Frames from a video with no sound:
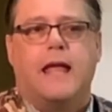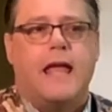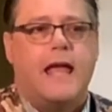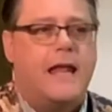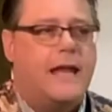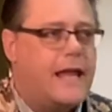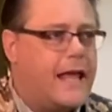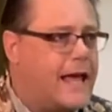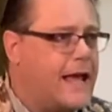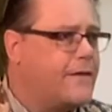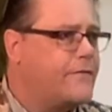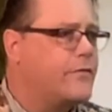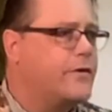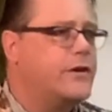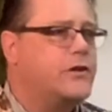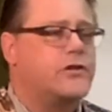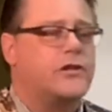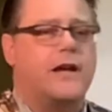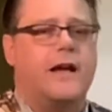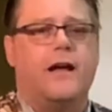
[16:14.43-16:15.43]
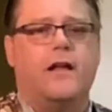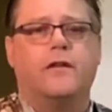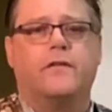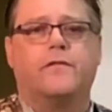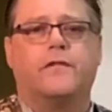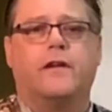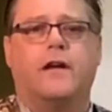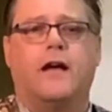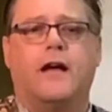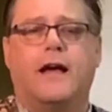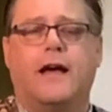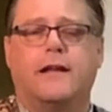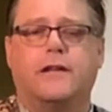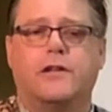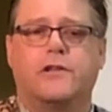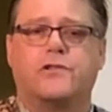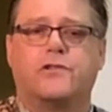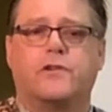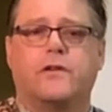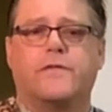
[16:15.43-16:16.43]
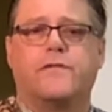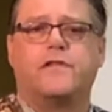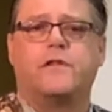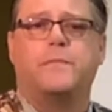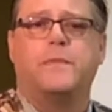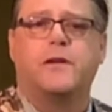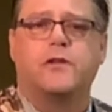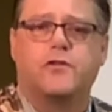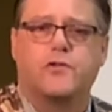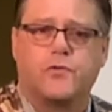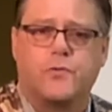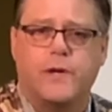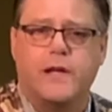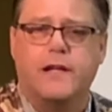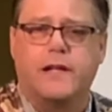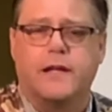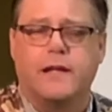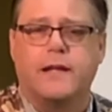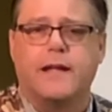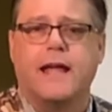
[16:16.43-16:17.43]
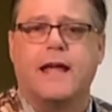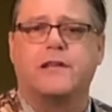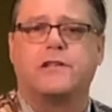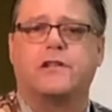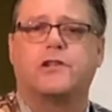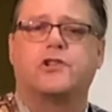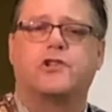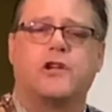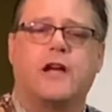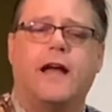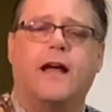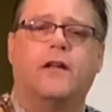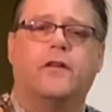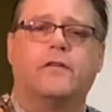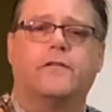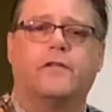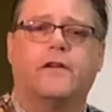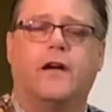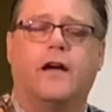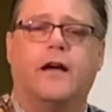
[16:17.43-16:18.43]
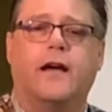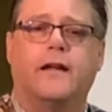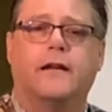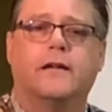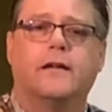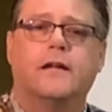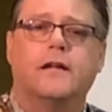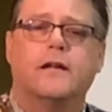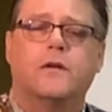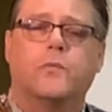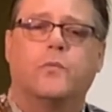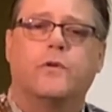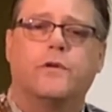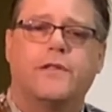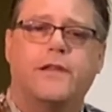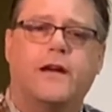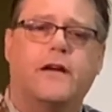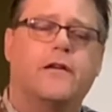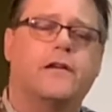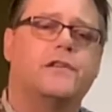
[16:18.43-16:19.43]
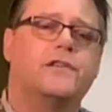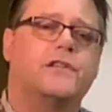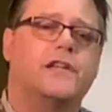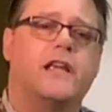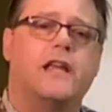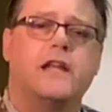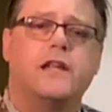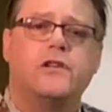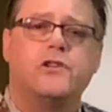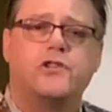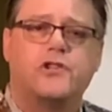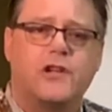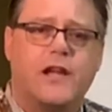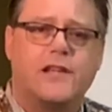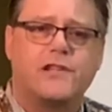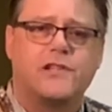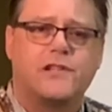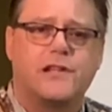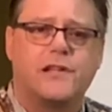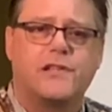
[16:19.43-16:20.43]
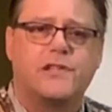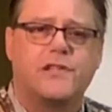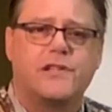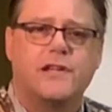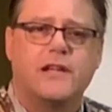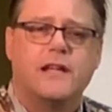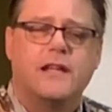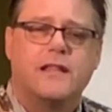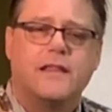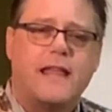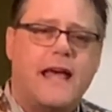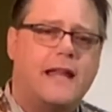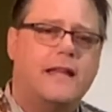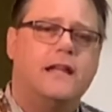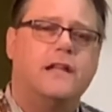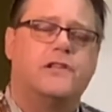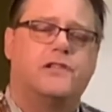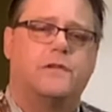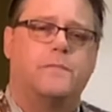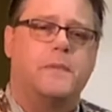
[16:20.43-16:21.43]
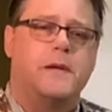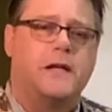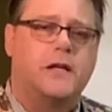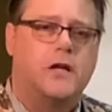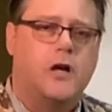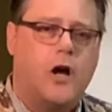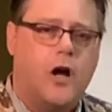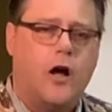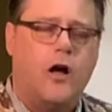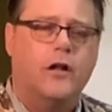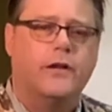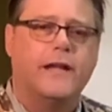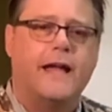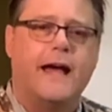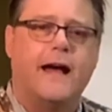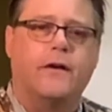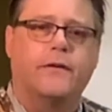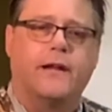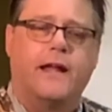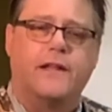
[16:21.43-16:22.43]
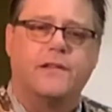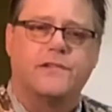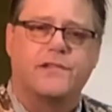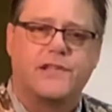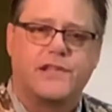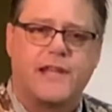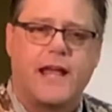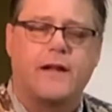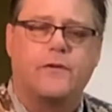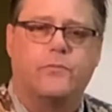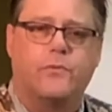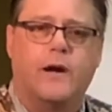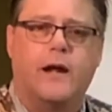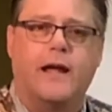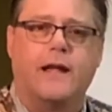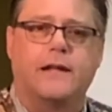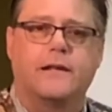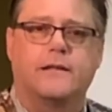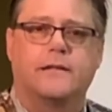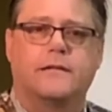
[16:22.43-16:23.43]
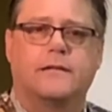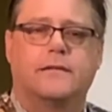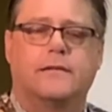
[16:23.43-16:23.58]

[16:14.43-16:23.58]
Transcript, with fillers: And every child of God deserves to be treated as a child of God where there is injustice, that needs to be called out and set right.